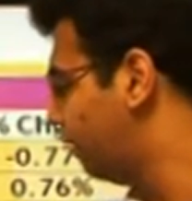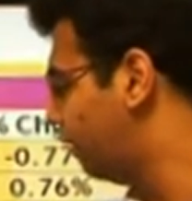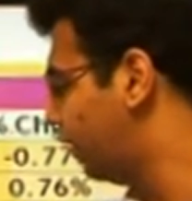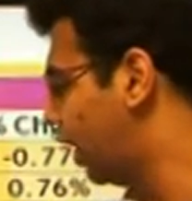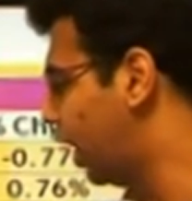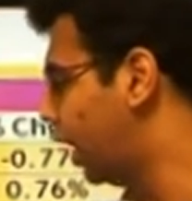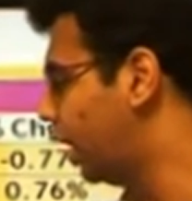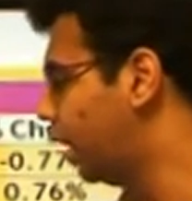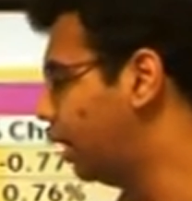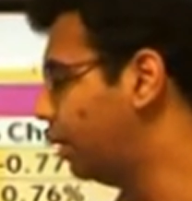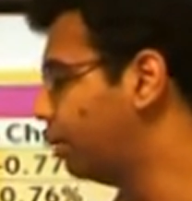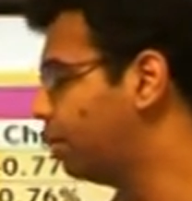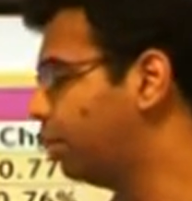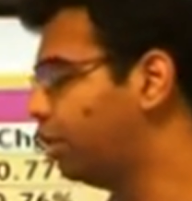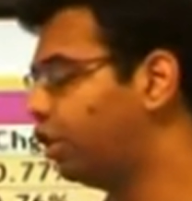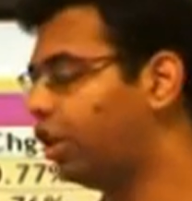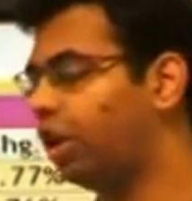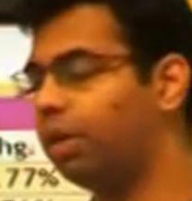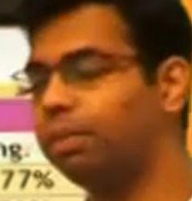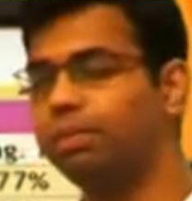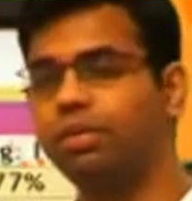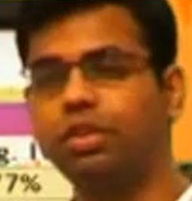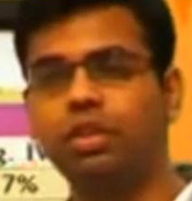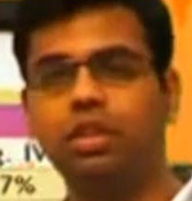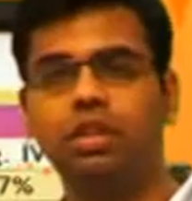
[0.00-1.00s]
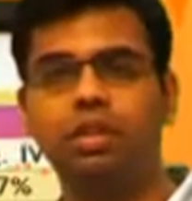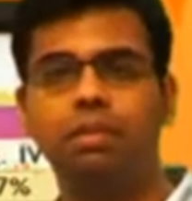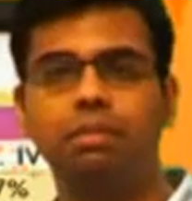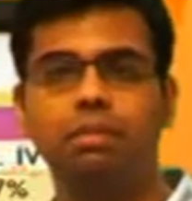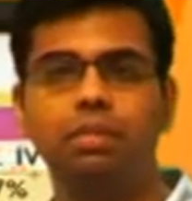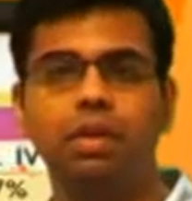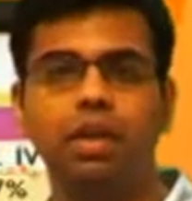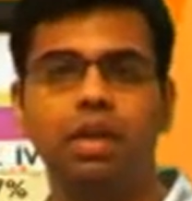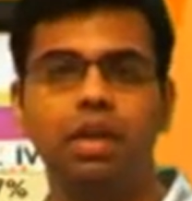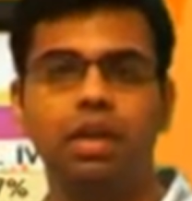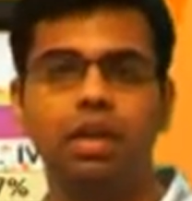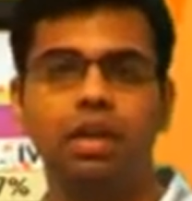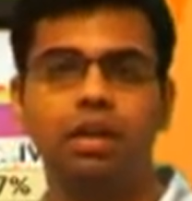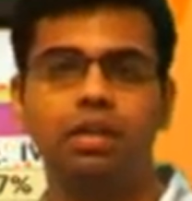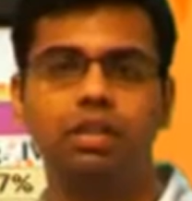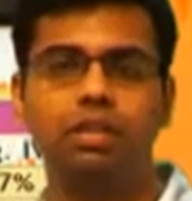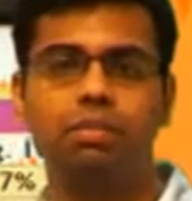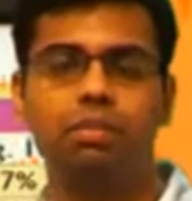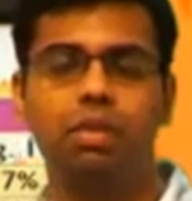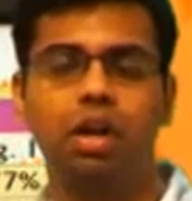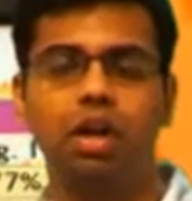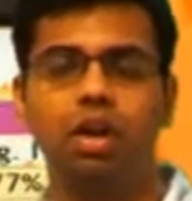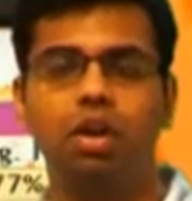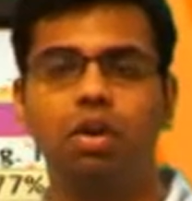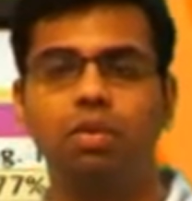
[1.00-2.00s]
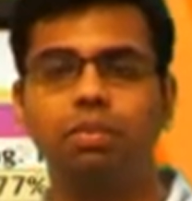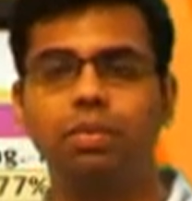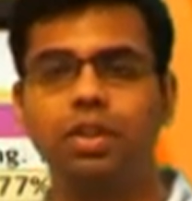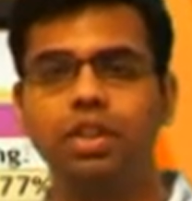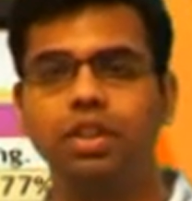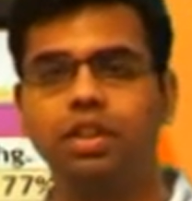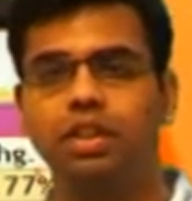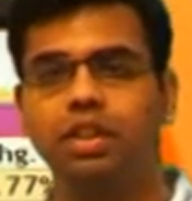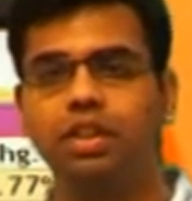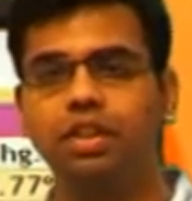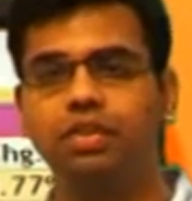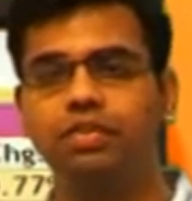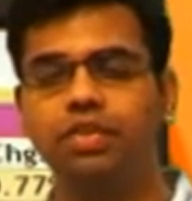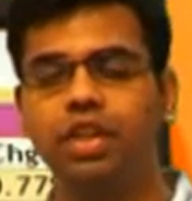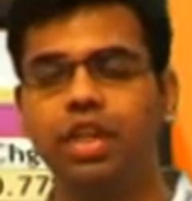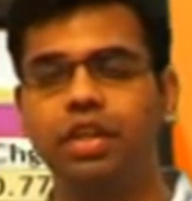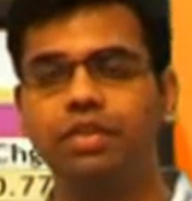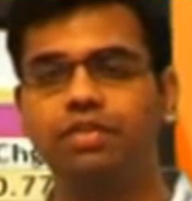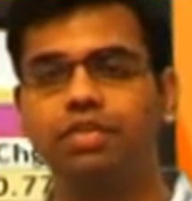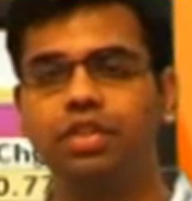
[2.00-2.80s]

While input option, it's quite obvious since we